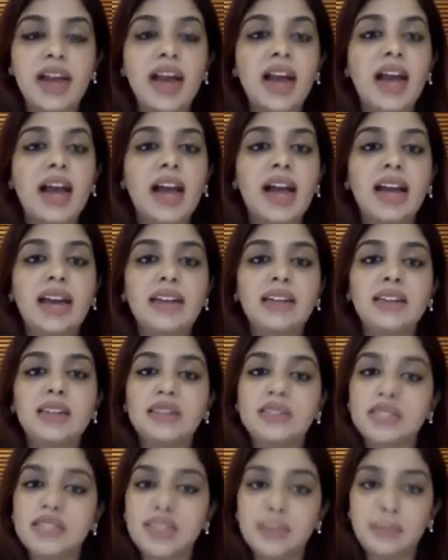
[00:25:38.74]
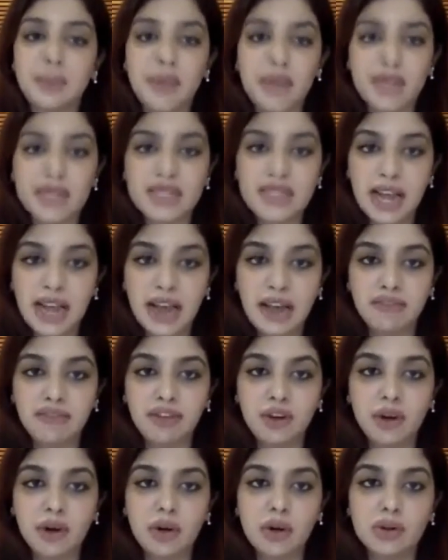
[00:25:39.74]
and stabilize the hair
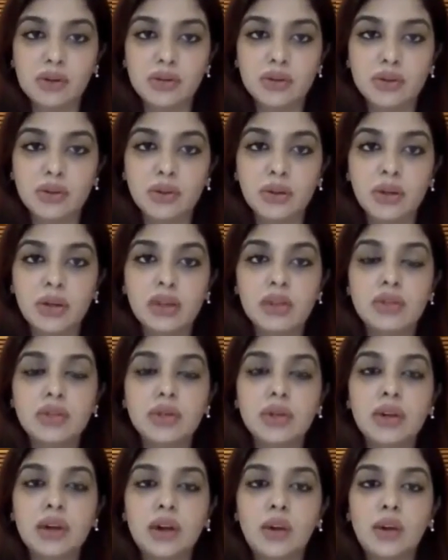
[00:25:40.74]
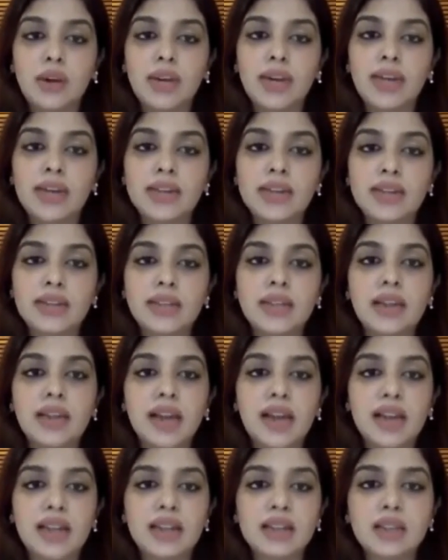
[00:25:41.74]
fall also. So nowadays, in the
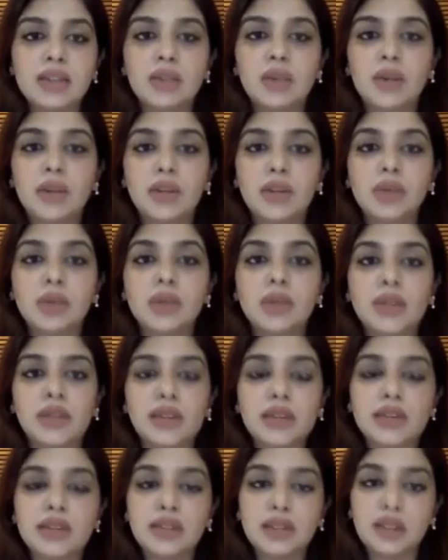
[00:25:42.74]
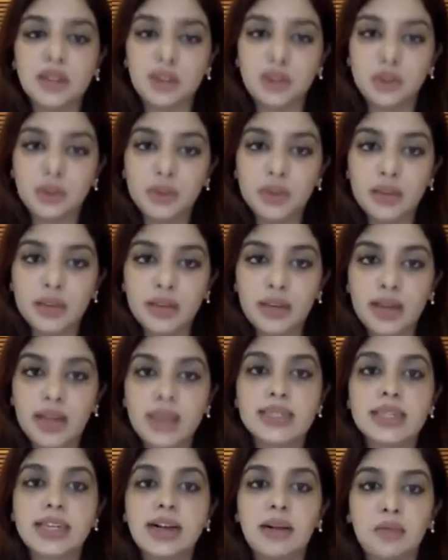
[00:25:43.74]
last 1-2 years, a new thing has
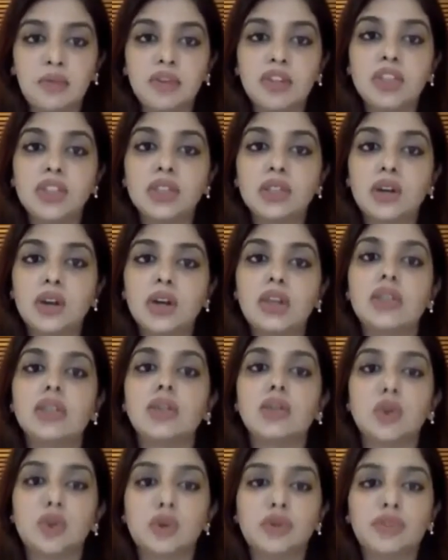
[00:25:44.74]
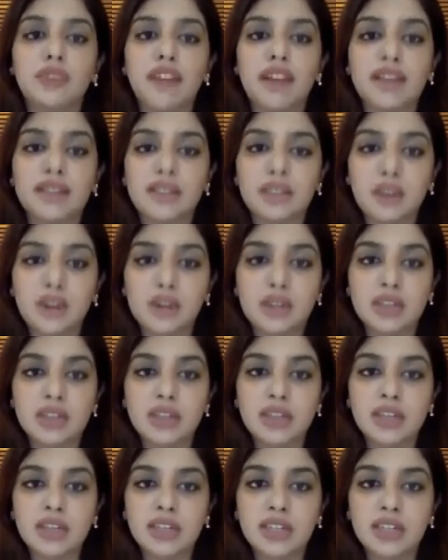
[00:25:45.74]
come which is called as growth factor
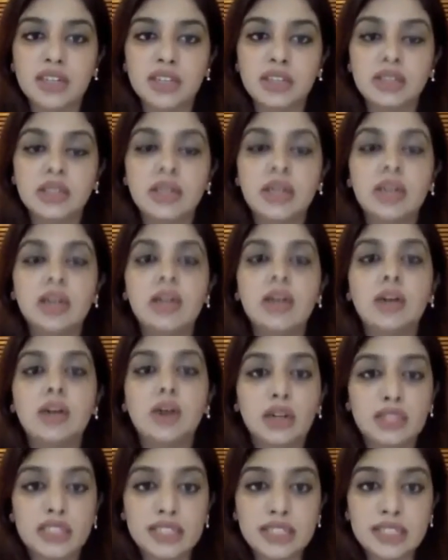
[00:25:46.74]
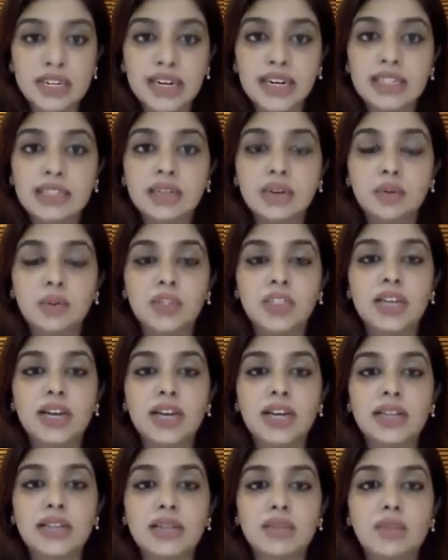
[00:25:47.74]
concentrate, which
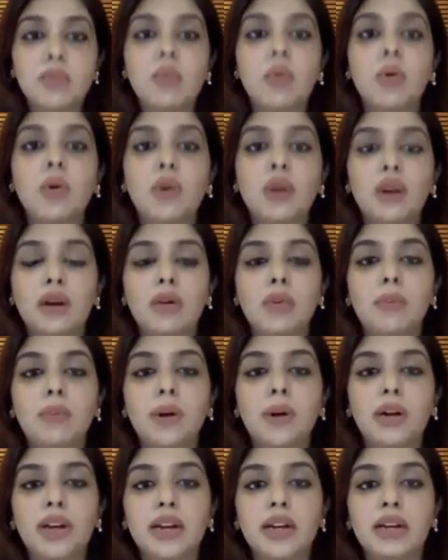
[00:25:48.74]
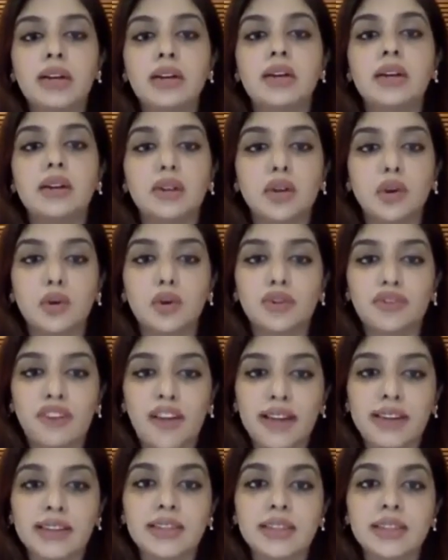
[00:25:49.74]
has more potent growth
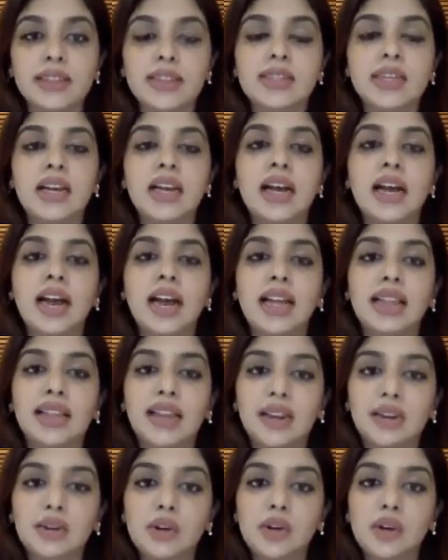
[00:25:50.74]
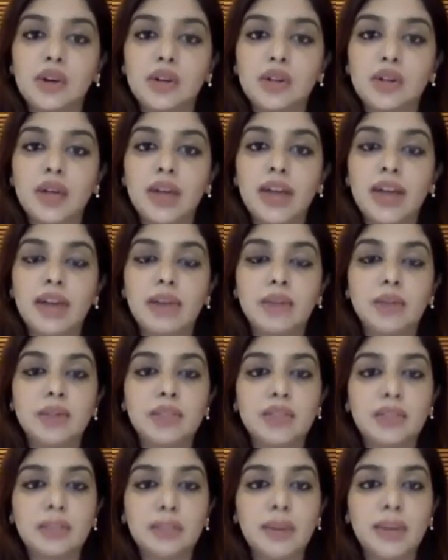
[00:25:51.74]
factors, and that will also help to
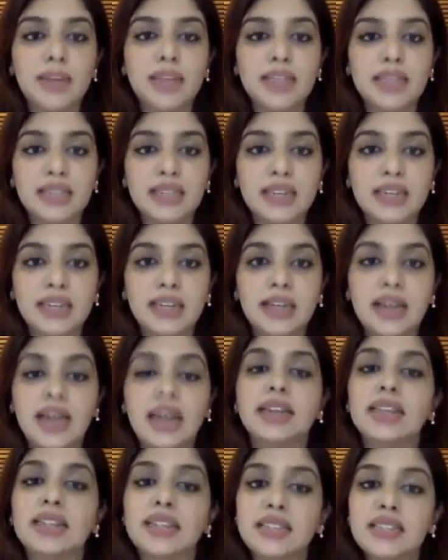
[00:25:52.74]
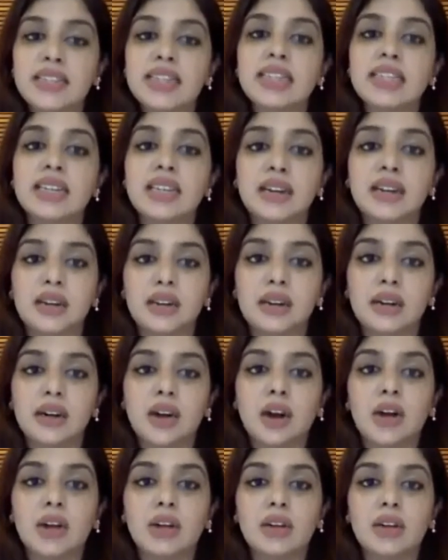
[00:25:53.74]
stabilize the thinning. And this is
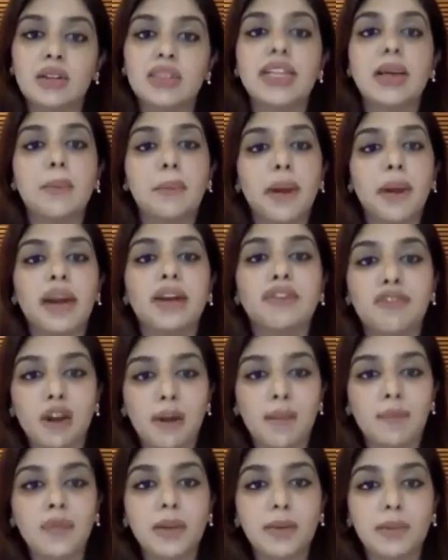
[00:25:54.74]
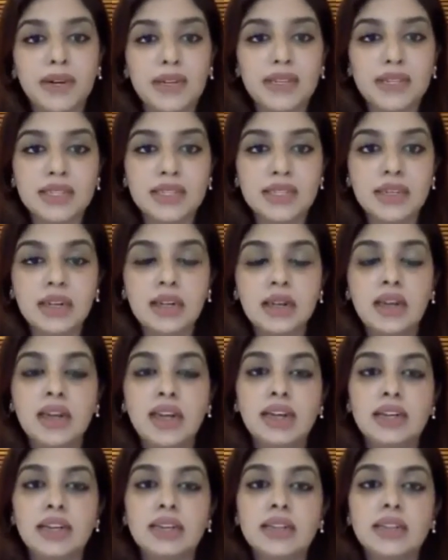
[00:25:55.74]
not separate from the medicine.
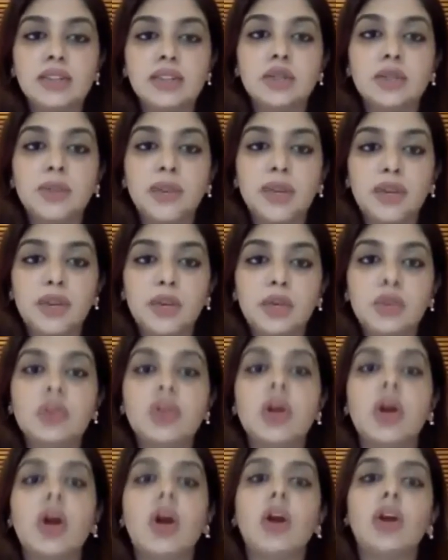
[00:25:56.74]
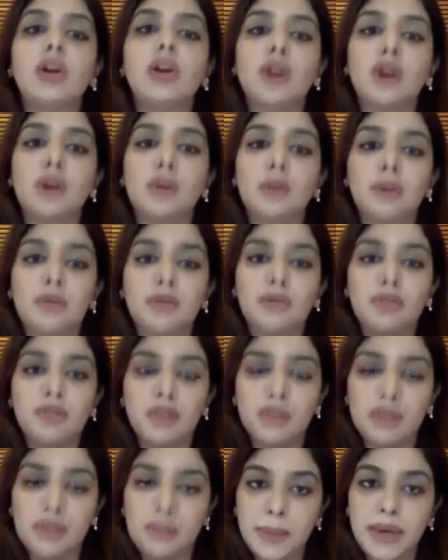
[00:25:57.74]
It is to be used on top of
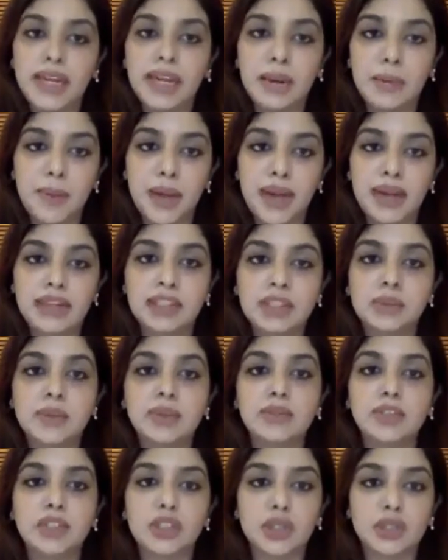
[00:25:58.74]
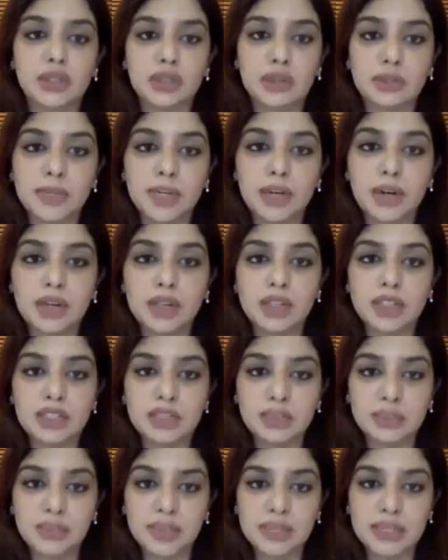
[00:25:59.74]
the medical management which your doctor
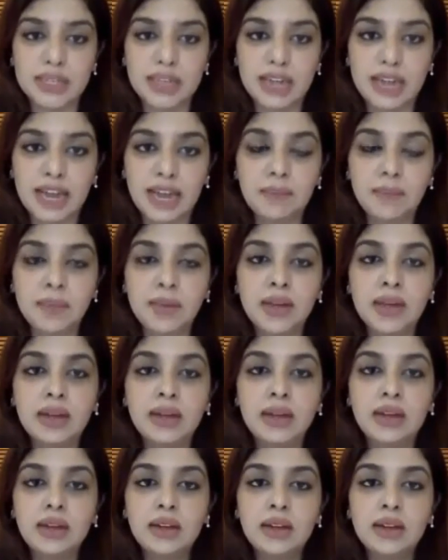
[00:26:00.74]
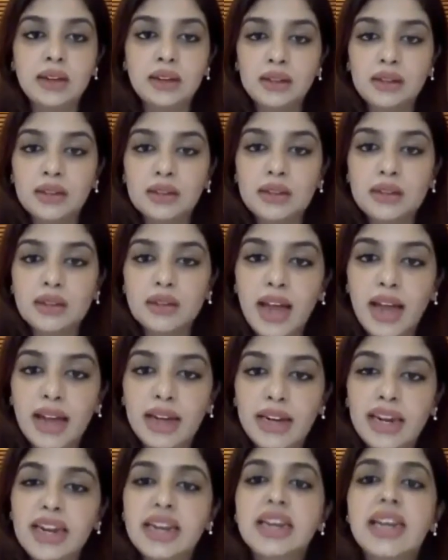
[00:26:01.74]
prescribe. And
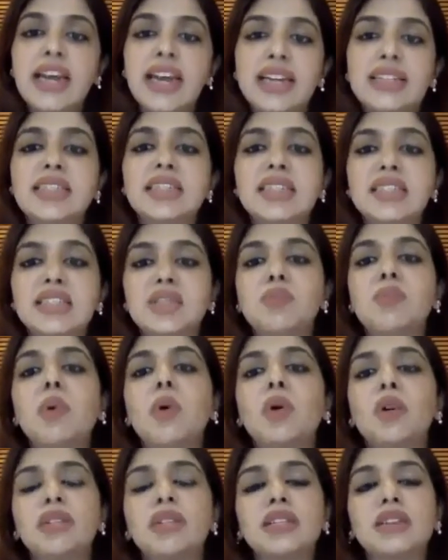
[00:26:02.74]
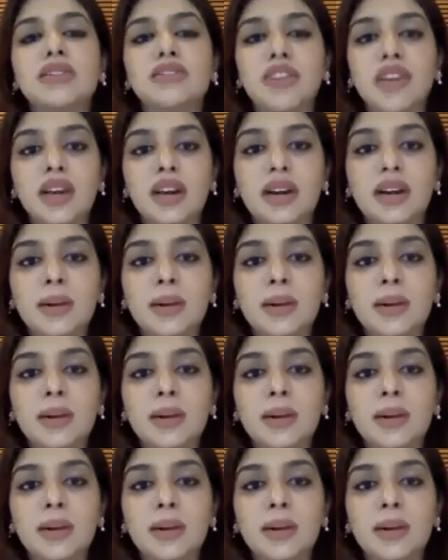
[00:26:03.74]
in case it is more severe